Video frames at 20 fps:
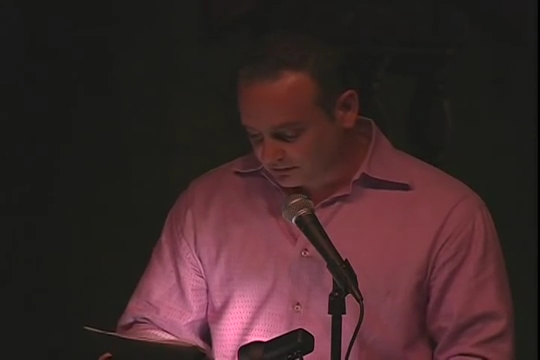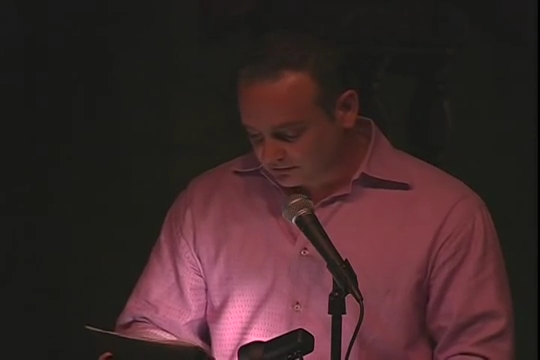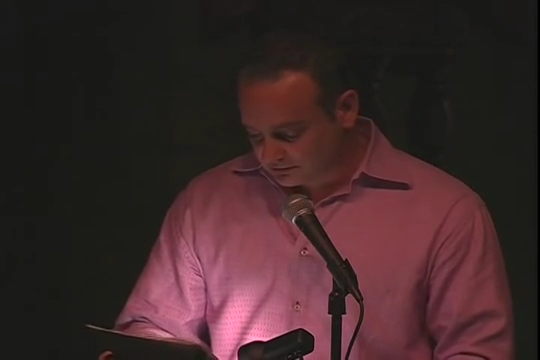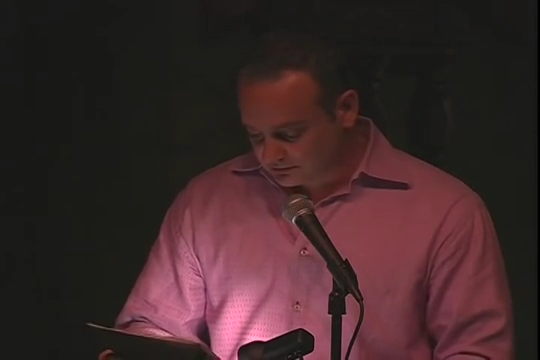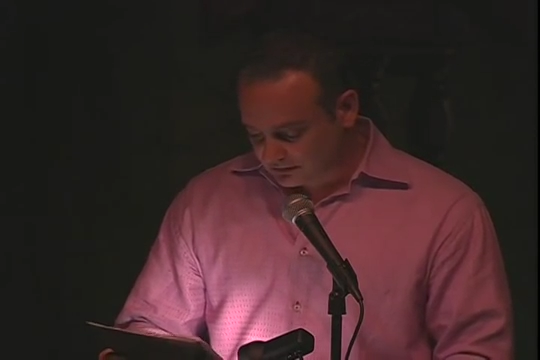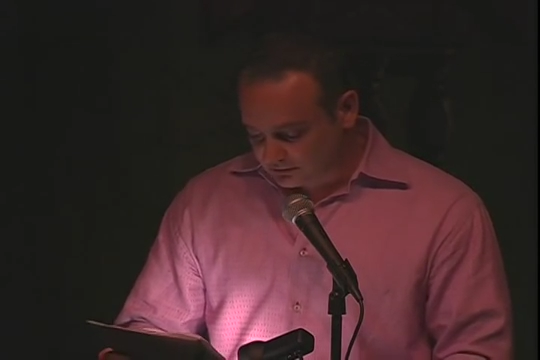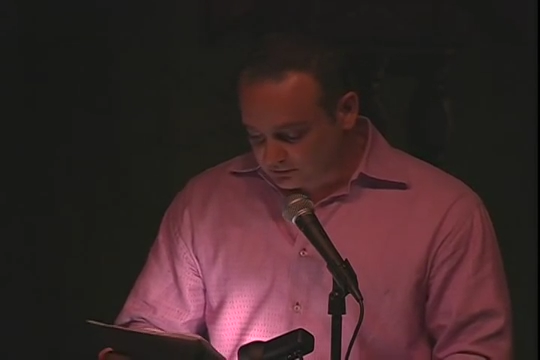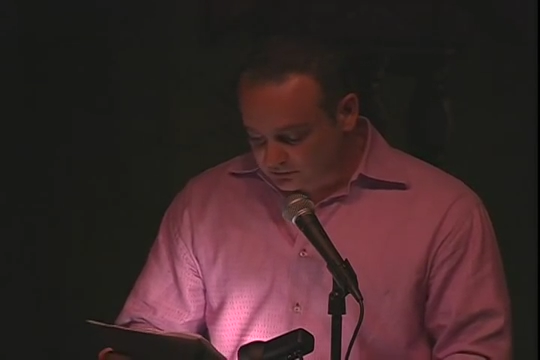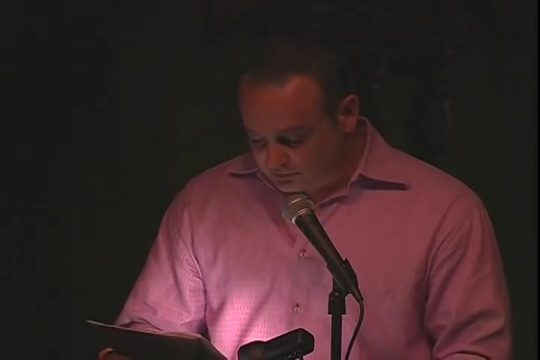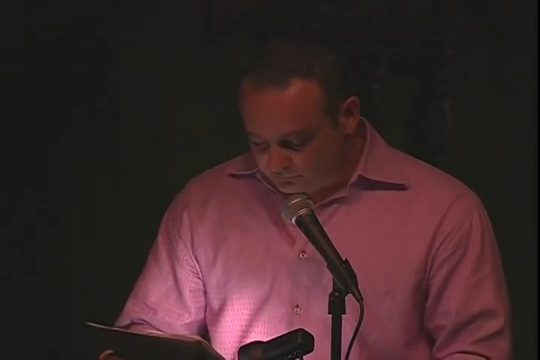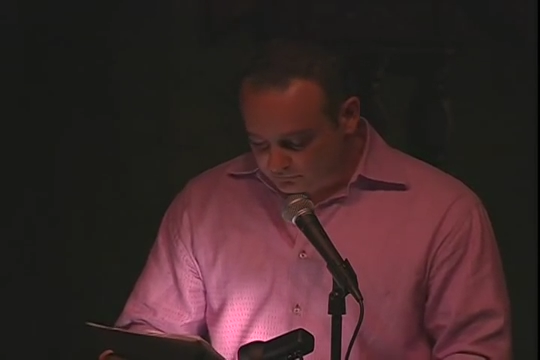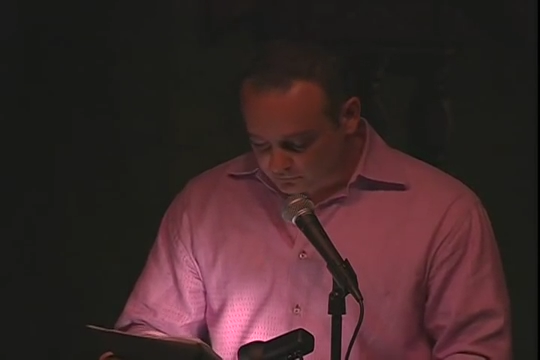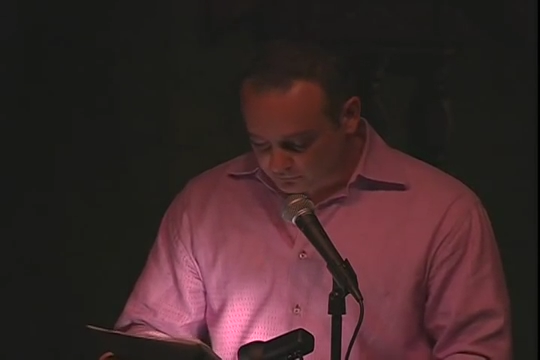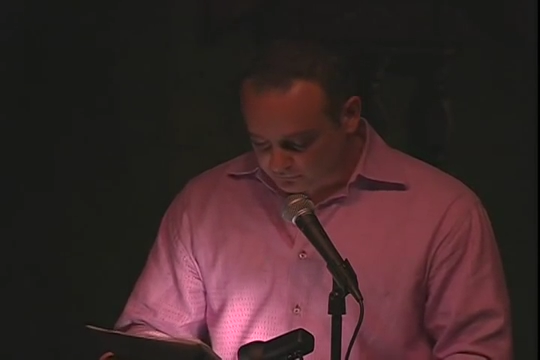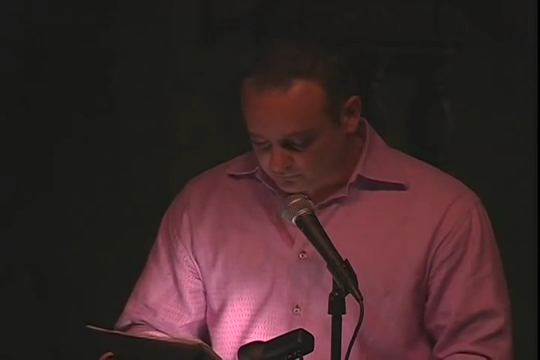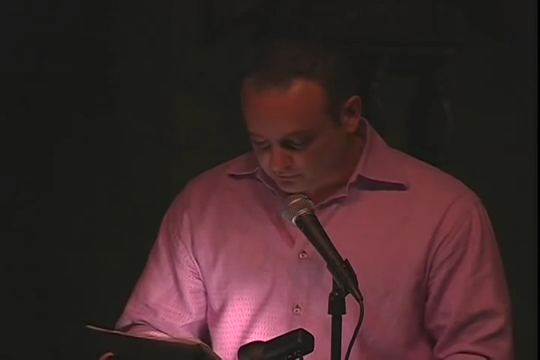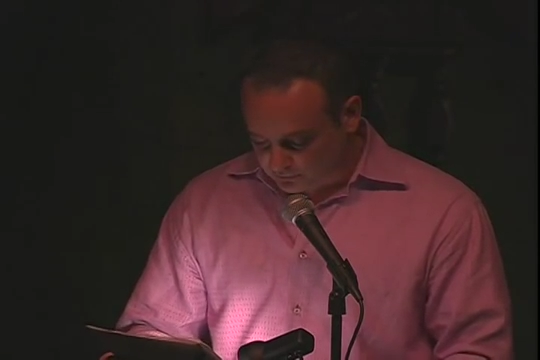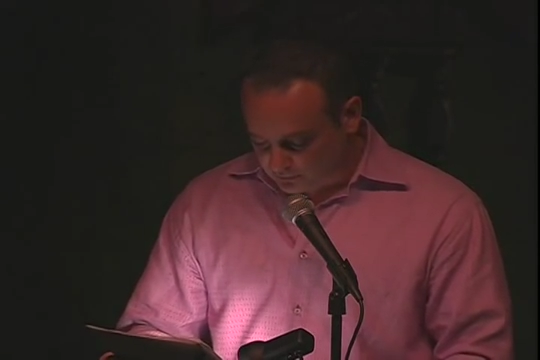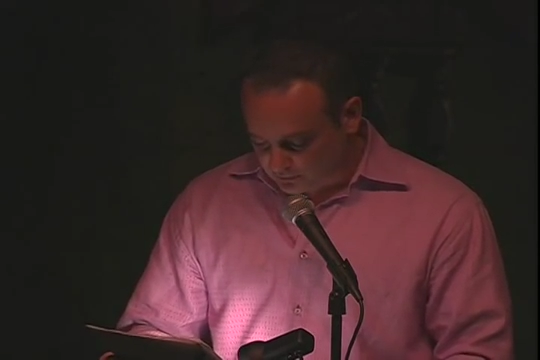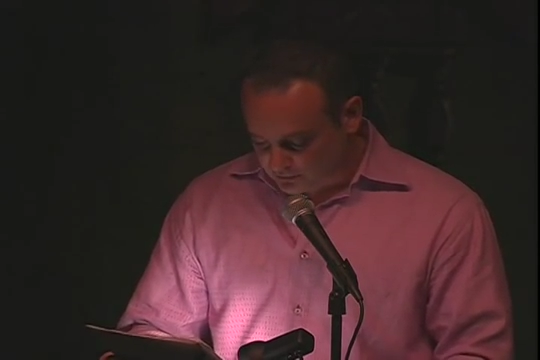to interview
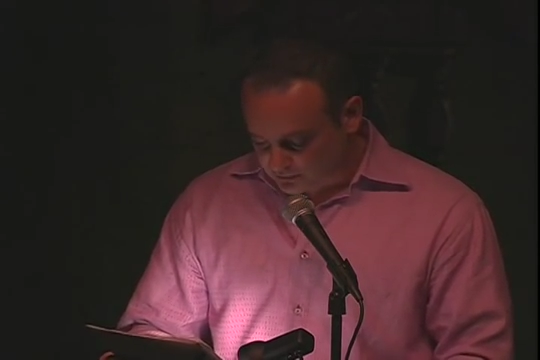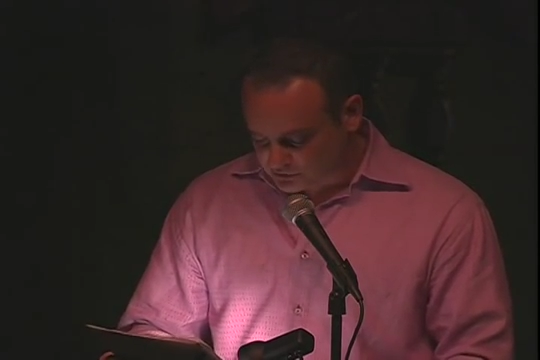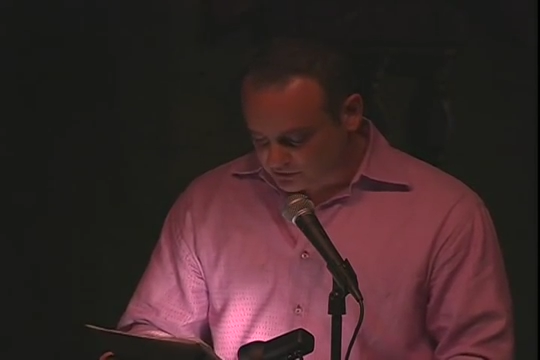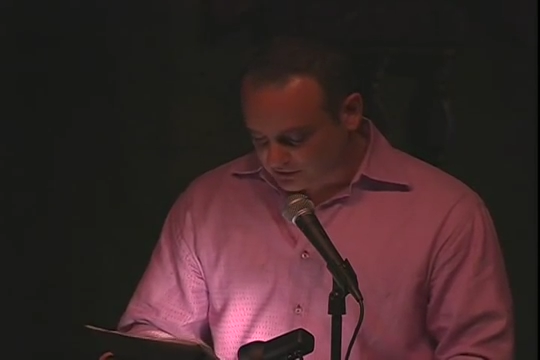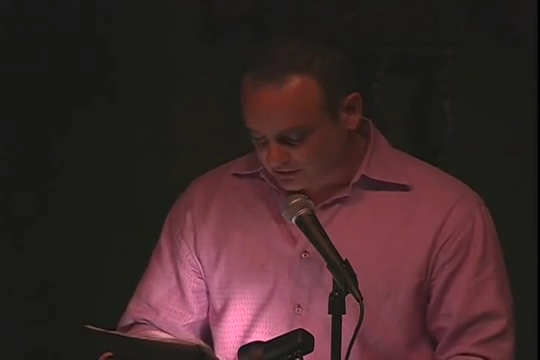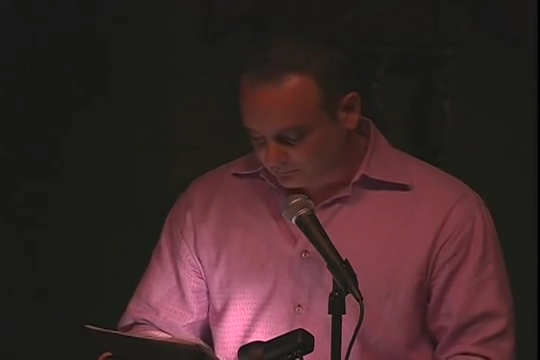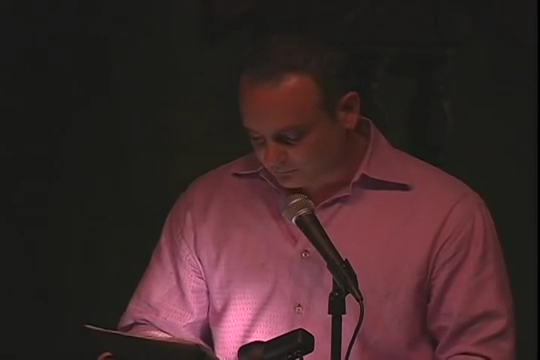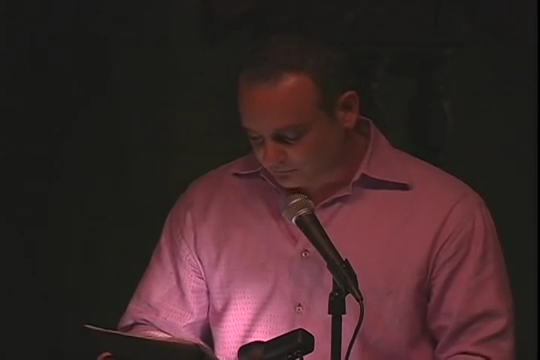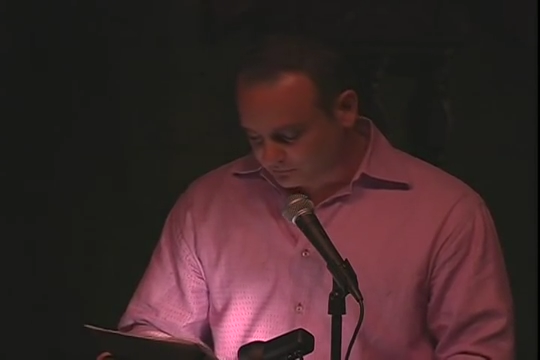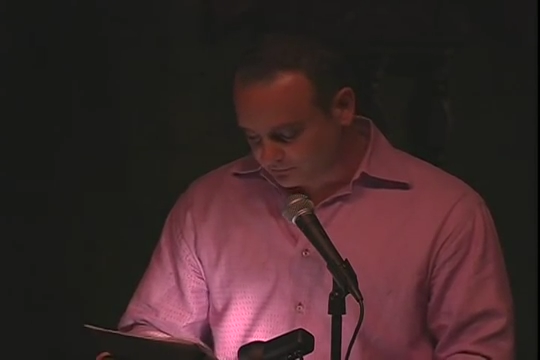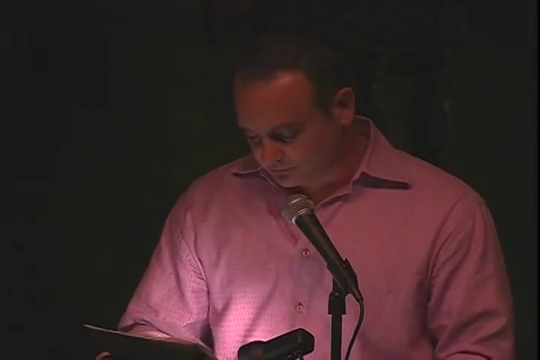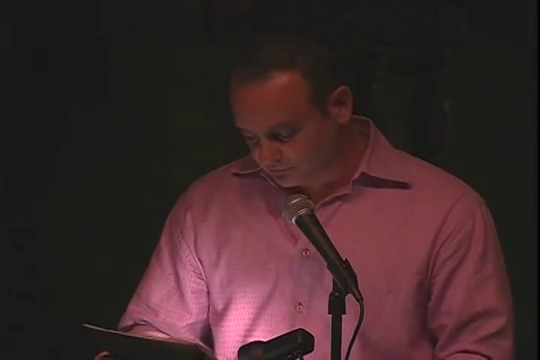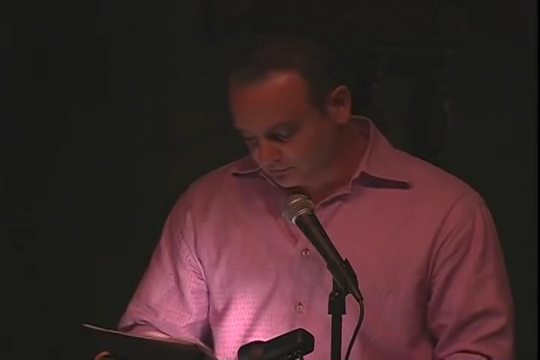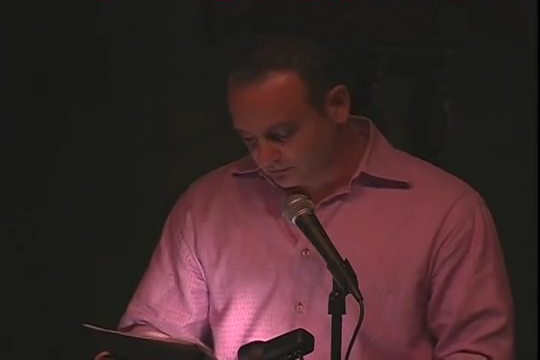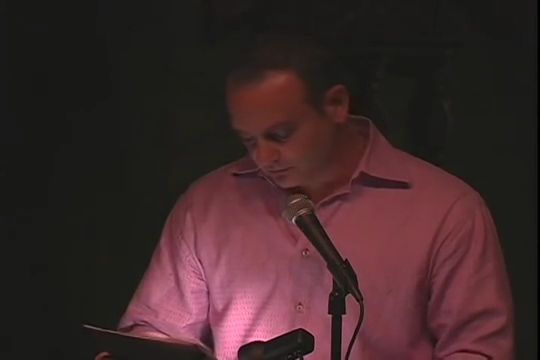for law jobs.